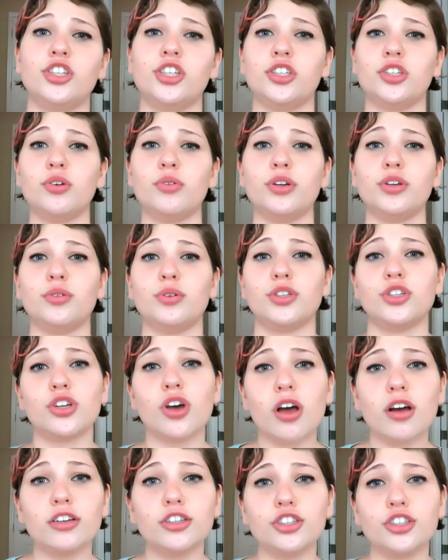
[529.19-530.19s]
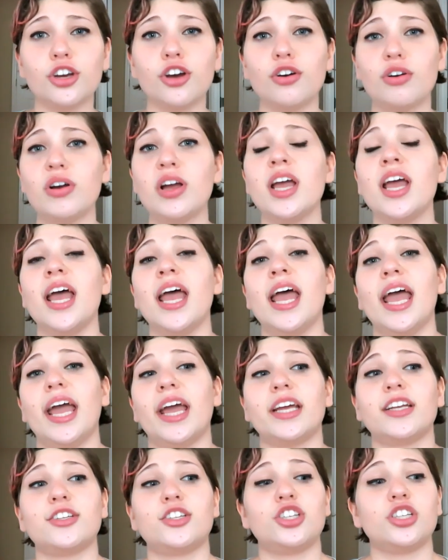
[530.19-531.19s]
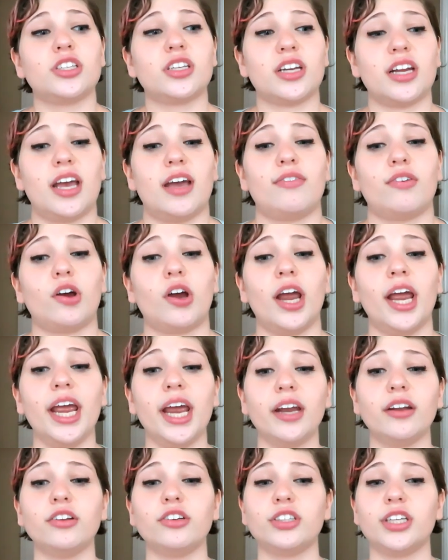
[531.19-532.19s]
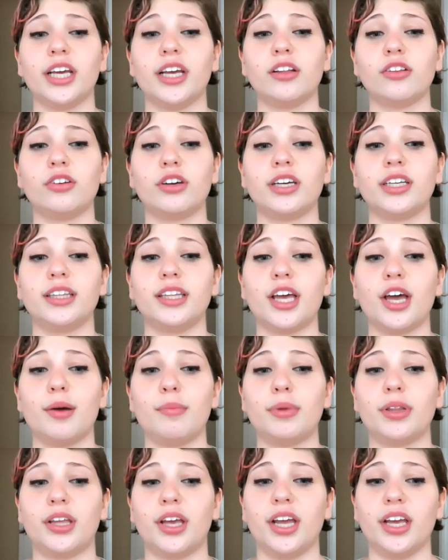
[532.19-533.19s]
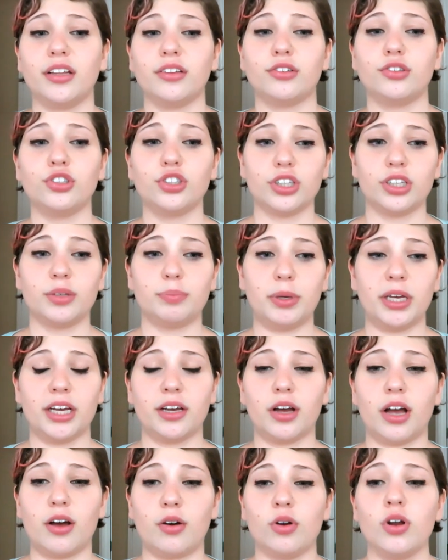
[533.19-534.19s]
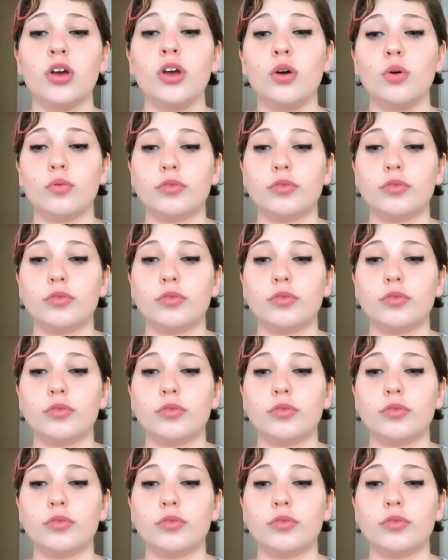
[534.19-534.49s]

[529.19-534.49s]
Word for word: She's going to a dog show and she's gonna have her handler take a look at them and the handler's gonna pick out